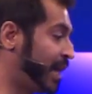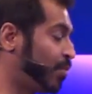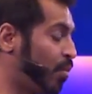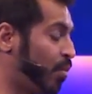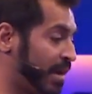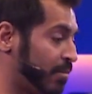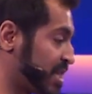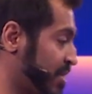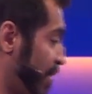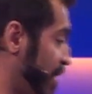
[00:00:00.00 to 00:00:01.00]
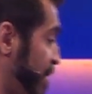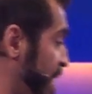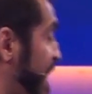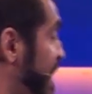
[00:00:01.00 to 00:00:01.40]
And when I was growing up there,